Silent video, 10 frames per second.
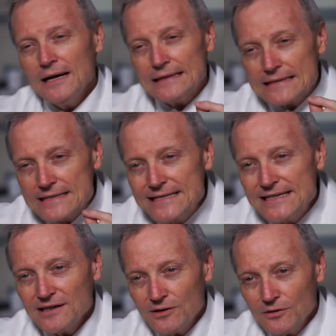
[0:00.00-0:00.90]
And
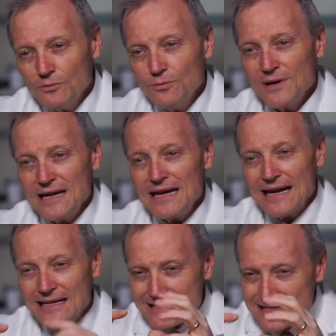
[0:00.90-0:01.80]
until we
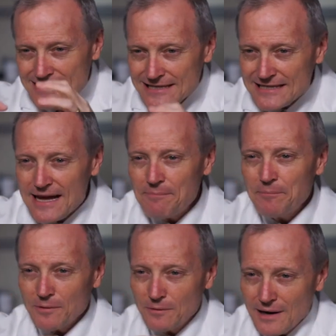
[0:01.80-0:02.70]
can
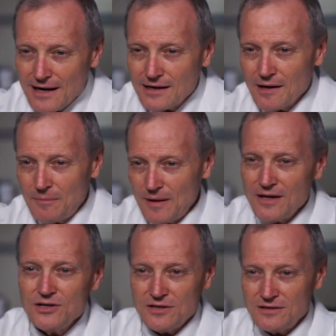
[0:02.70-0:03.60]
separate a
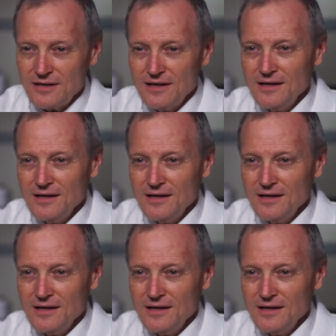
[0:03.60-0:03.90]
patient